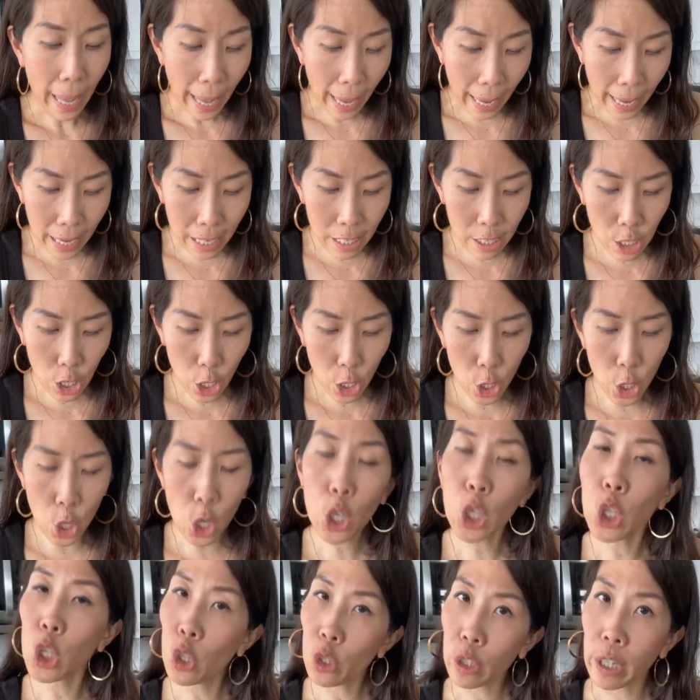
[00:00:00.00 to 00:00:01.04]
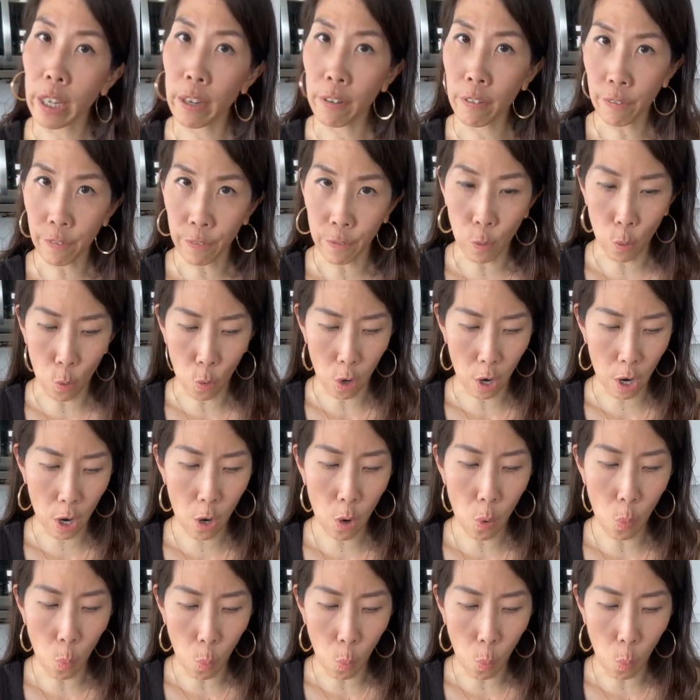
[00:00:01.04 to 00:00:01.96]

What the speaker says: And you're looking for